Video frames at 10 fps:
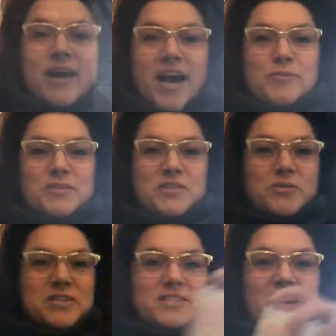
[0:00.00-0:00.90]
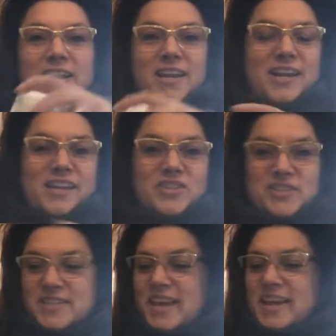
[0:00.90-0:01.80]
I'm so excited, and I
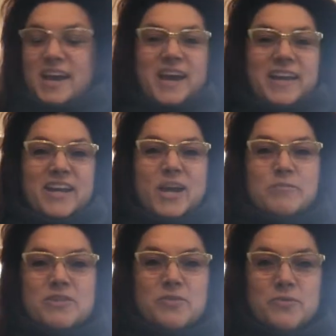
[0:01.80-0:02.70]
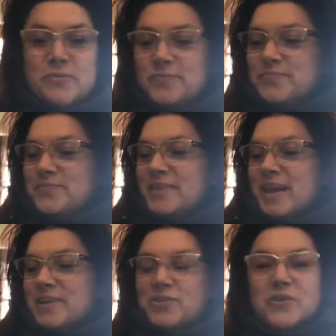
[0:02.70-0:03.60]
just can't hide it.
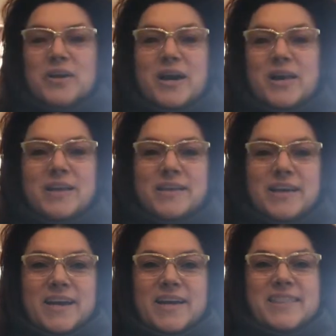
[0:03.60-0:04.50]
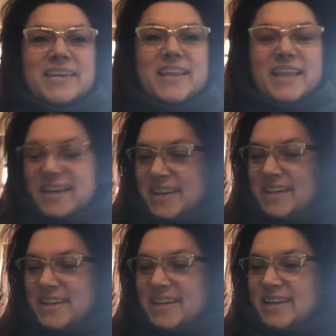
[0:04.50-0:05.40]
I don't know, I think I like it.
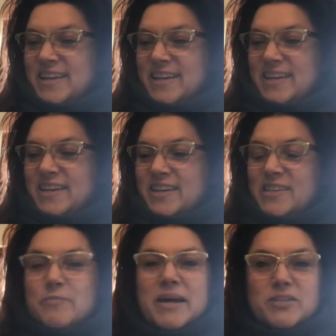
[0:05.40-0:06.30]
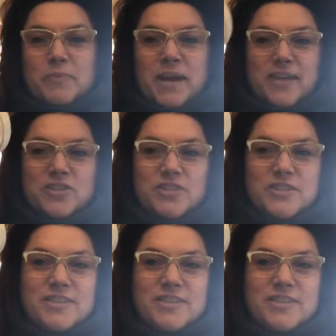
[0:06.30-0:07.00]
Mod Podge.